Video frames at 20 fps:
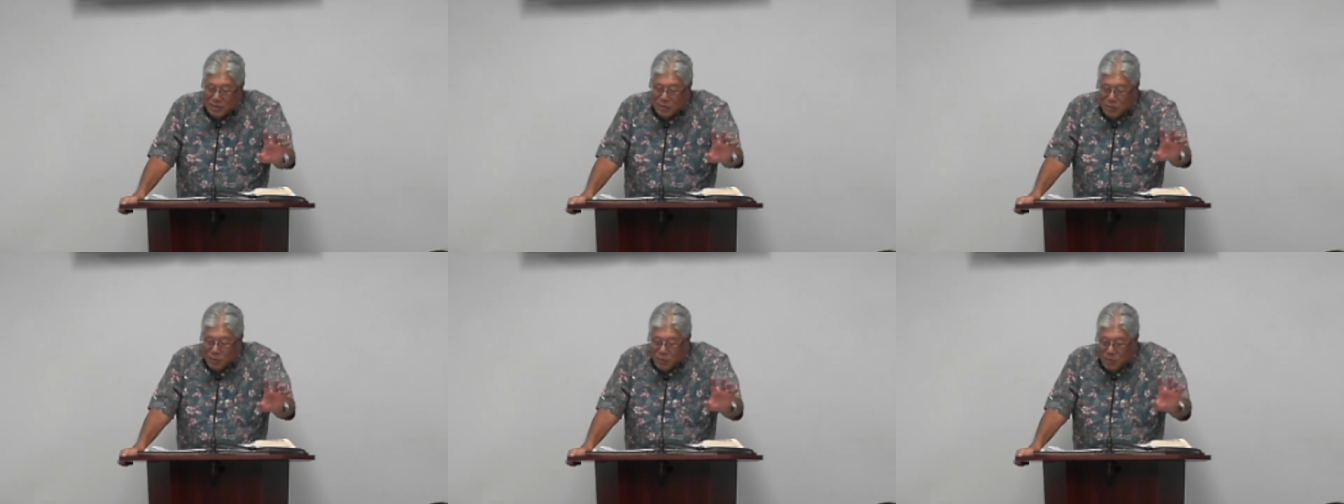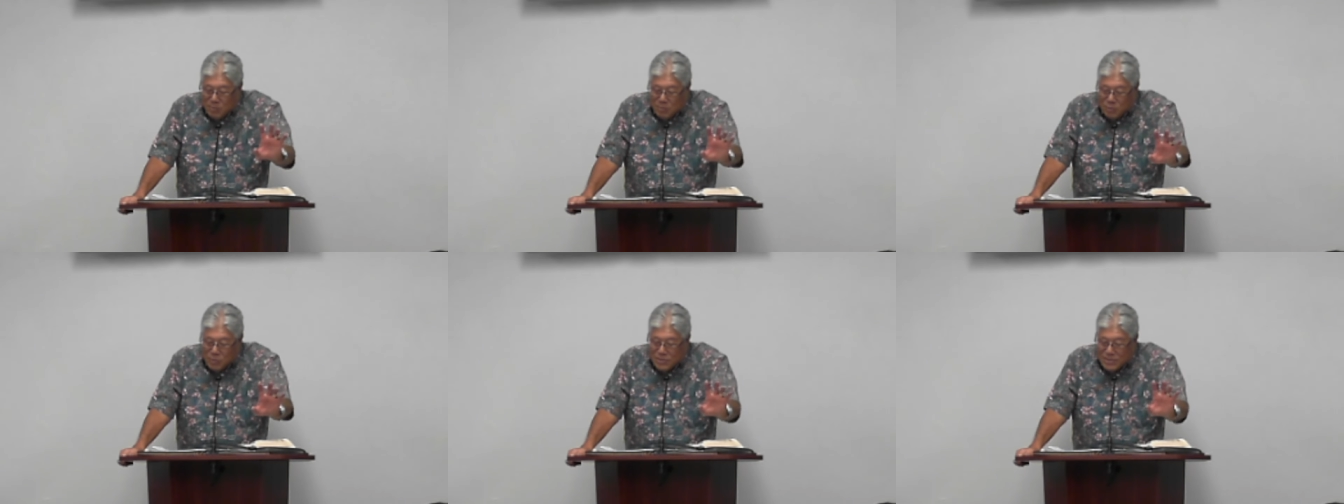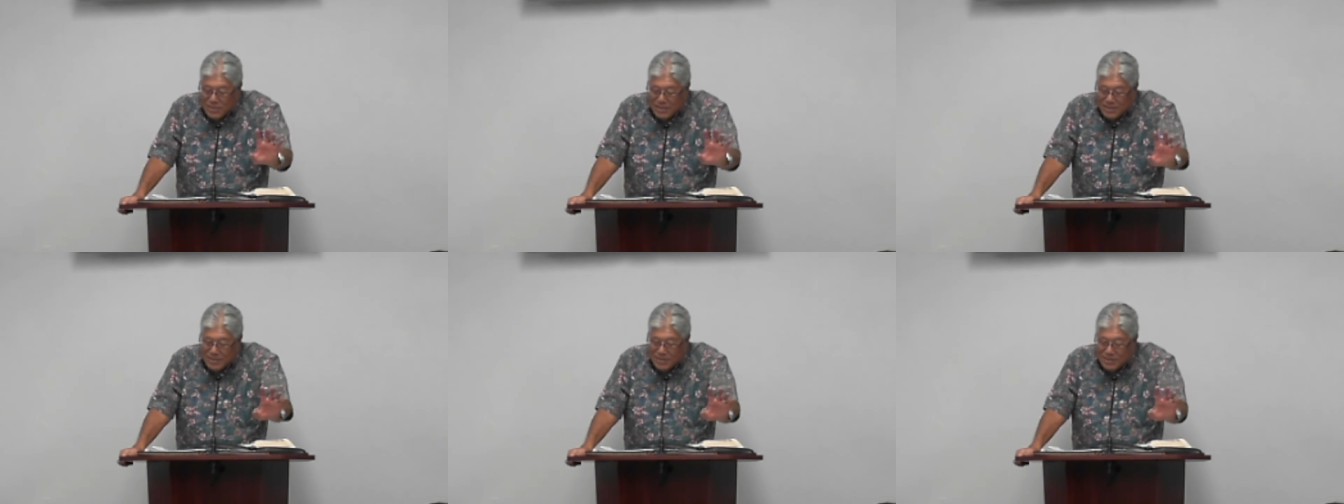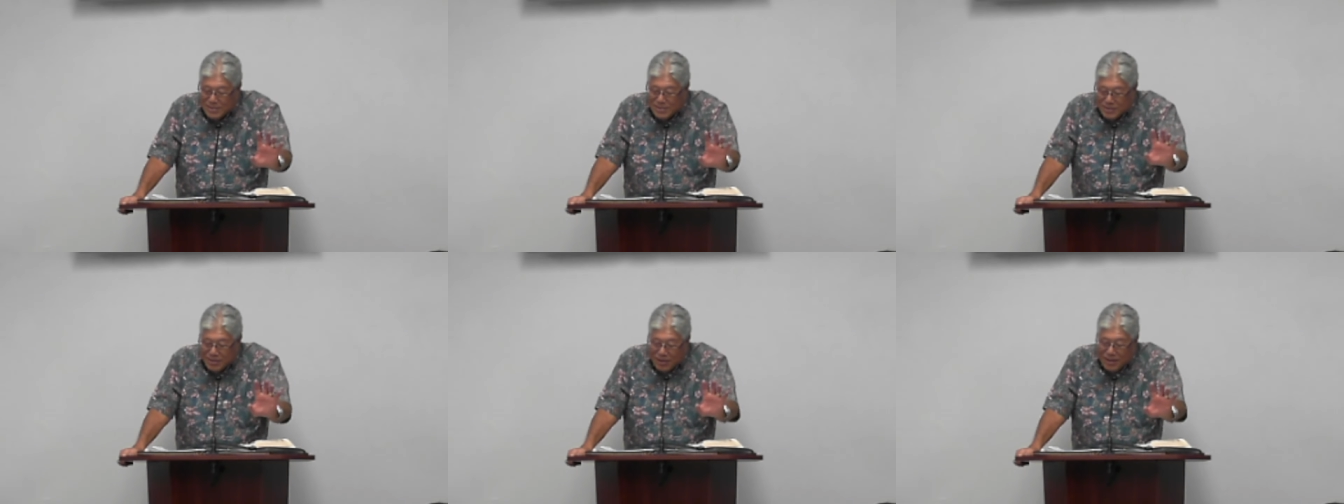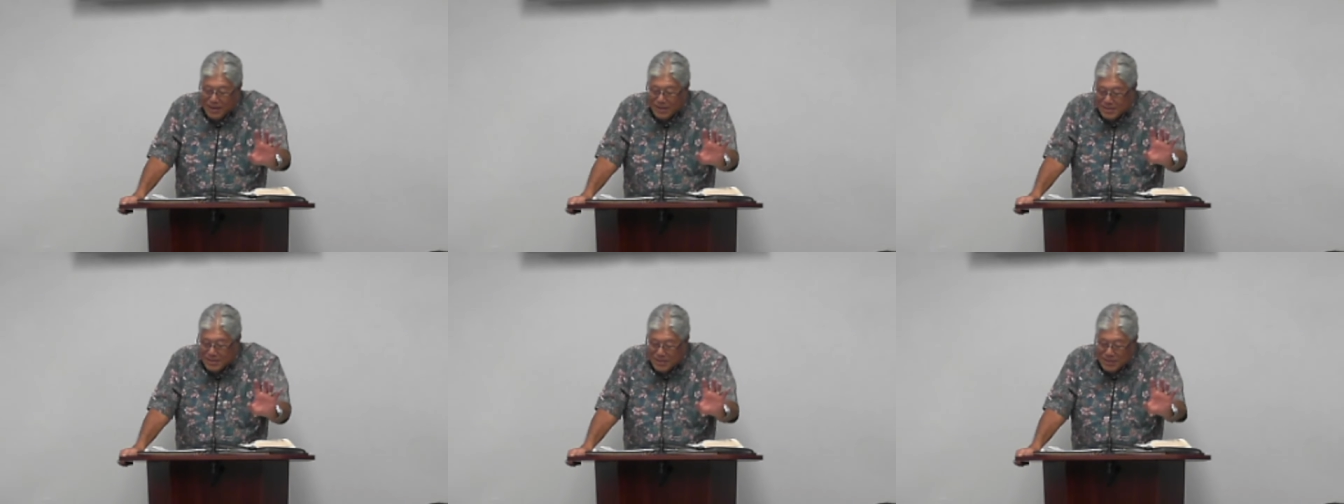Lord pushes us
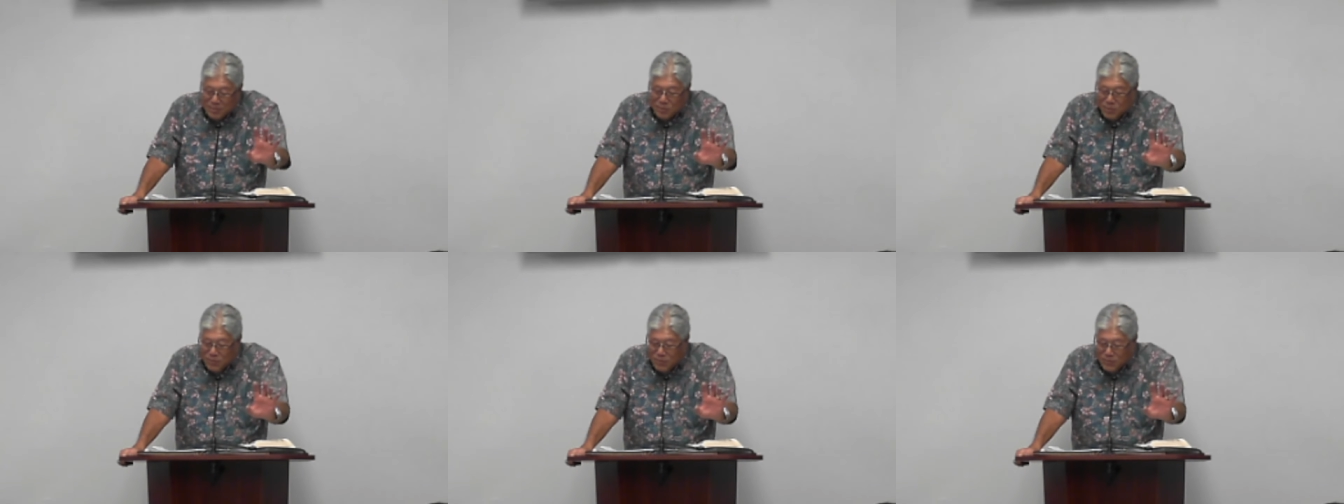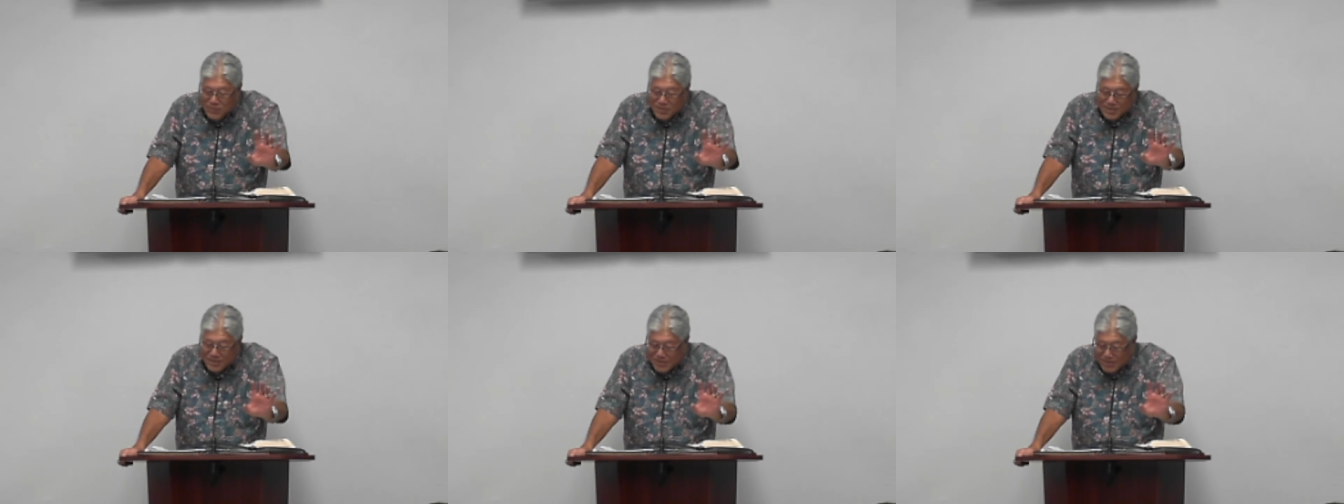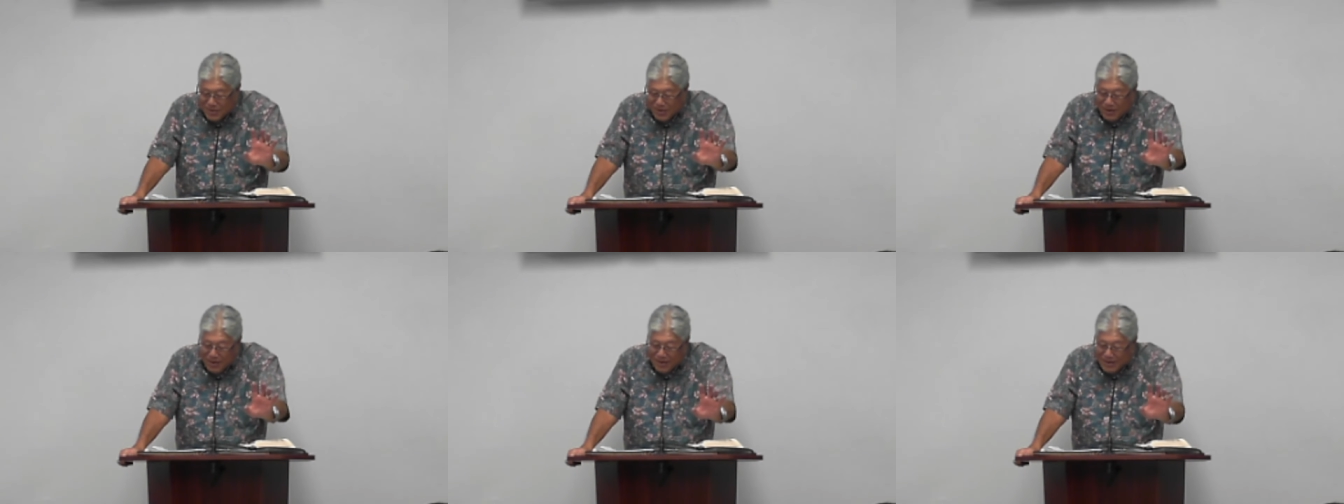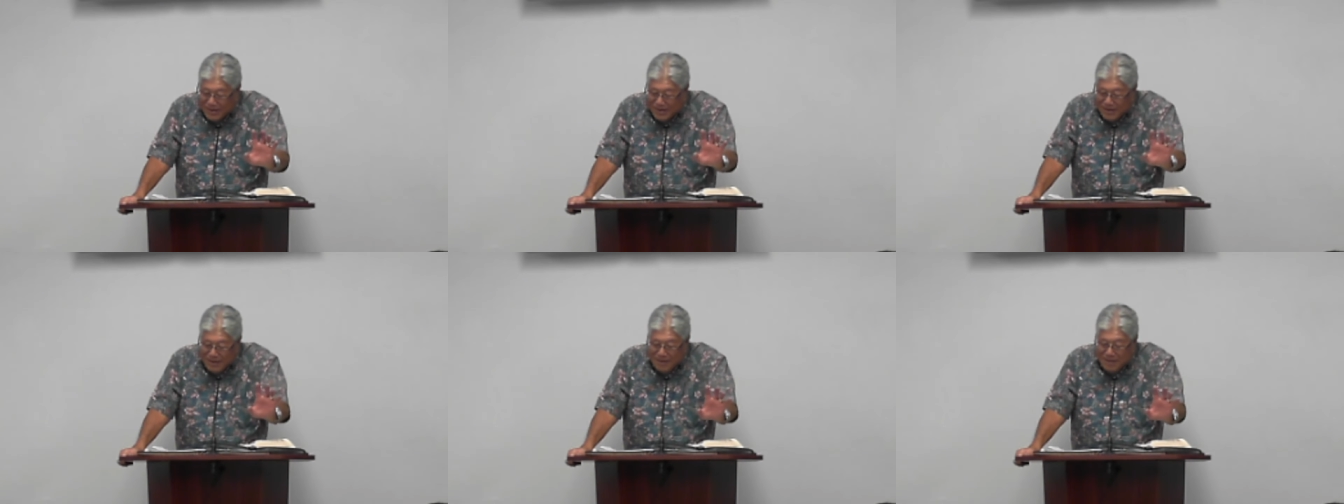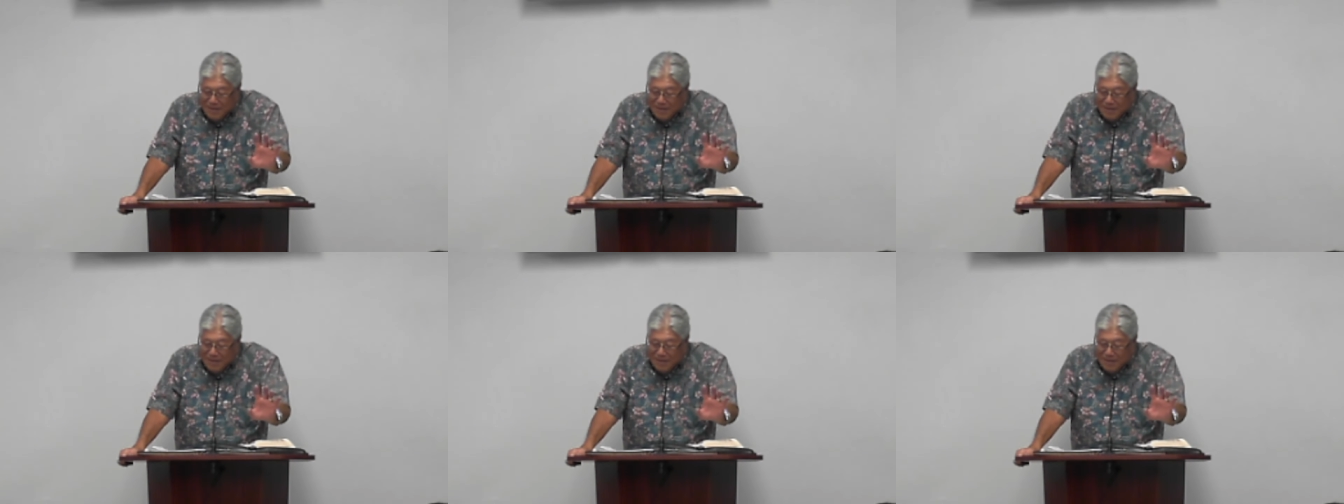on, as he moves us on,